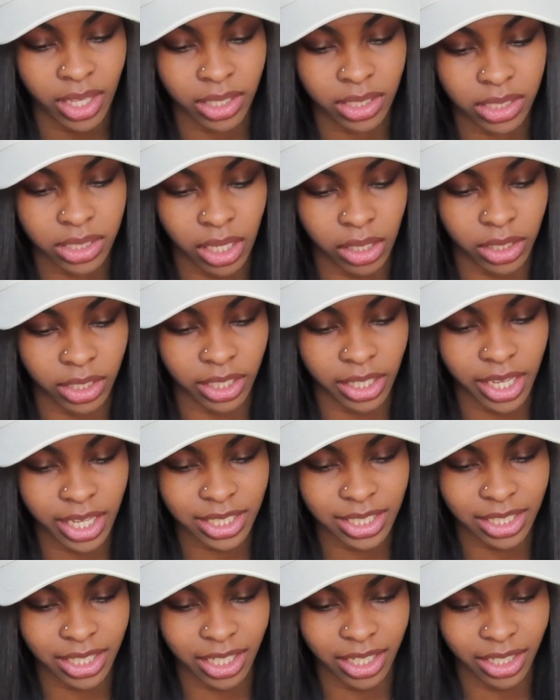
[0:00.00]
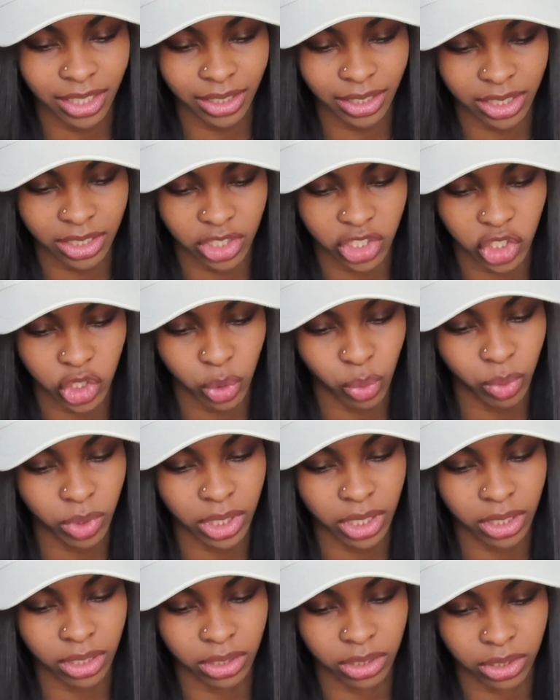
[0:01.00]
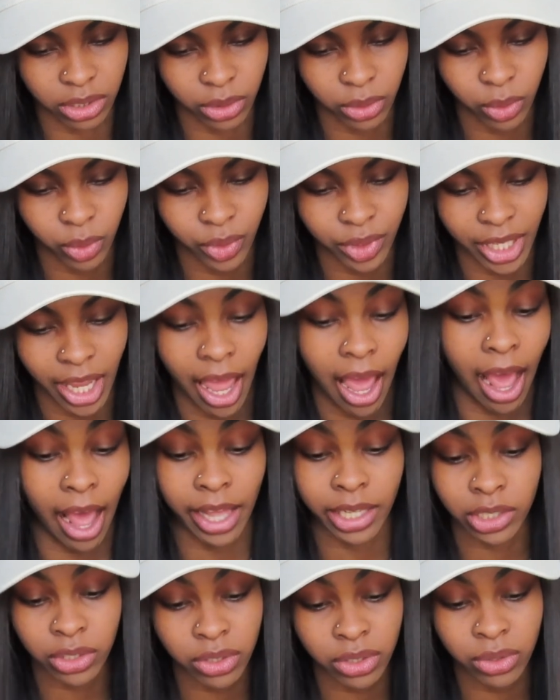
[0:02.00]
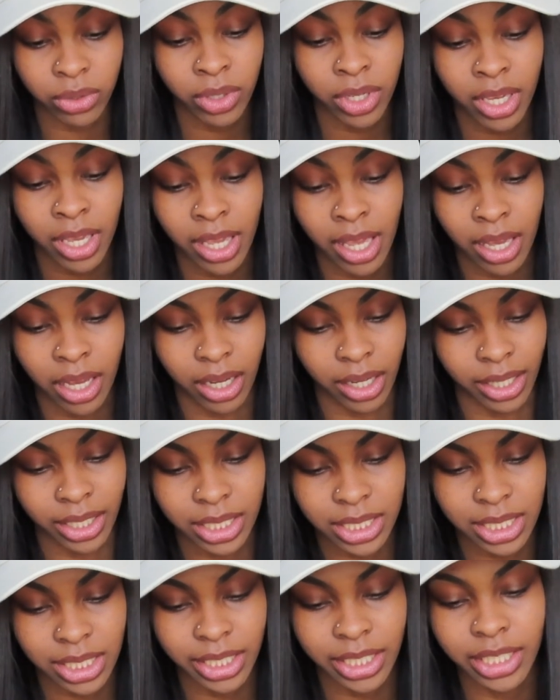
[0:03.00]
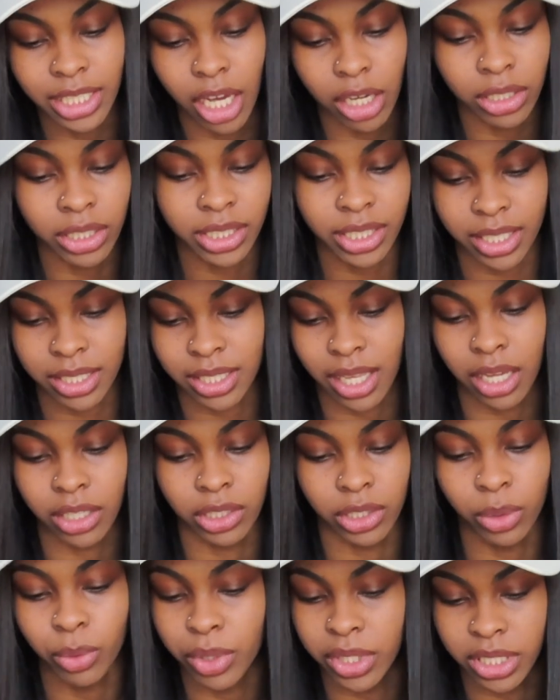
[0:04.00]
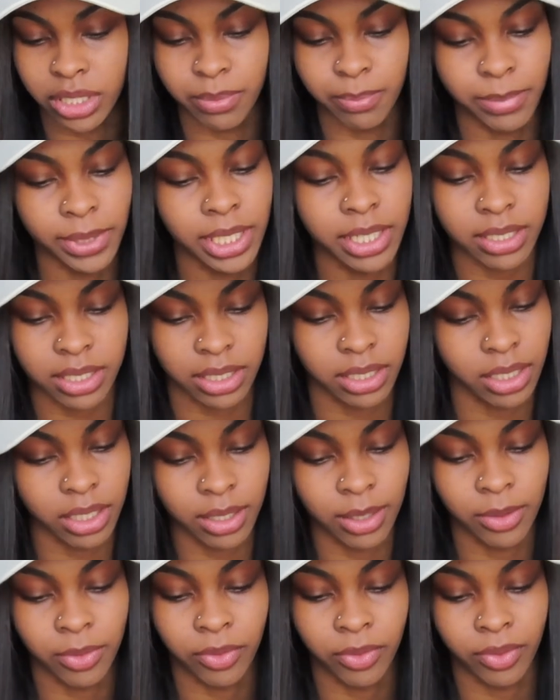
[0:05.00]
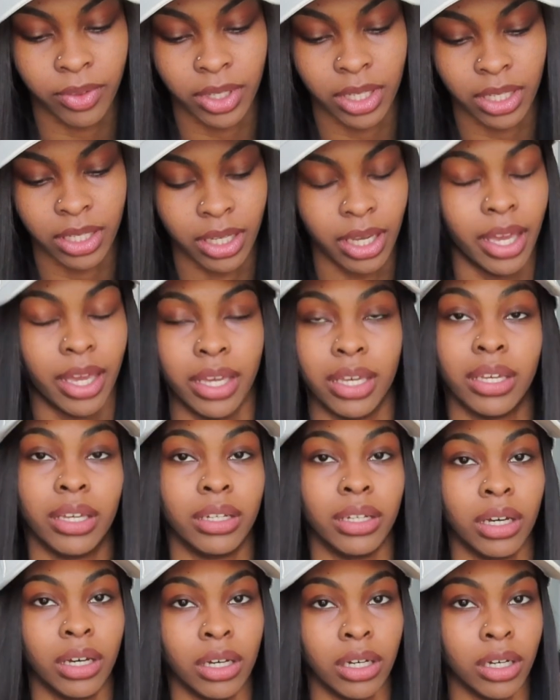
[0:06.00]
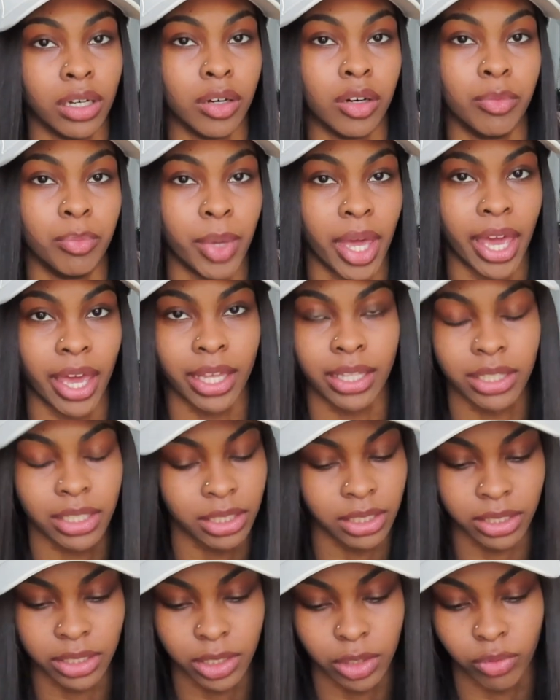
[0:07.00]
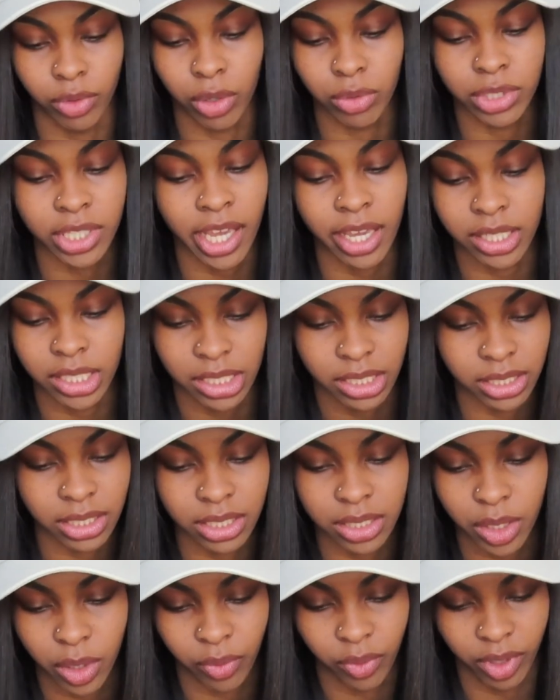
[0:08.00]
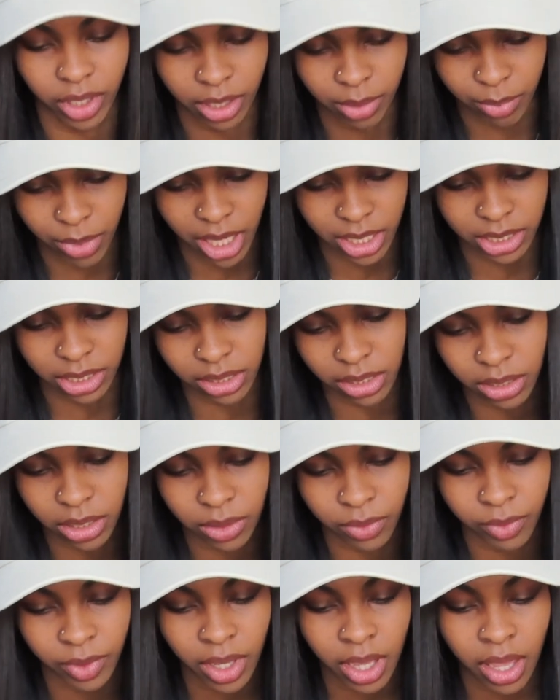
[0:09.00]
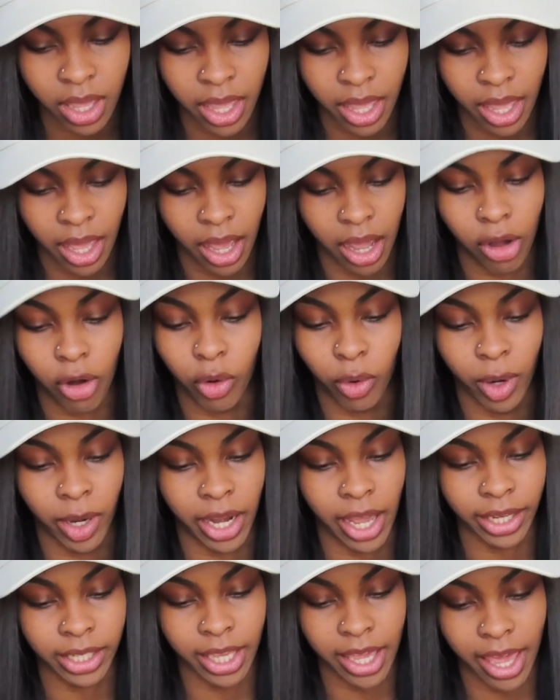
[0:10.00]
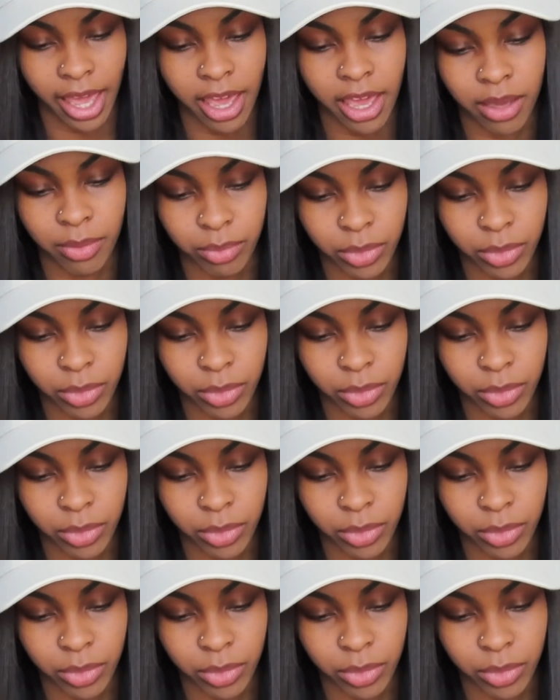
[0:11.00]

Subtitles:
so the next thing that you can do, that I do, honestly, the only things I do is split stuff and add the little rotation stuff in my stuff. Oh, and I can add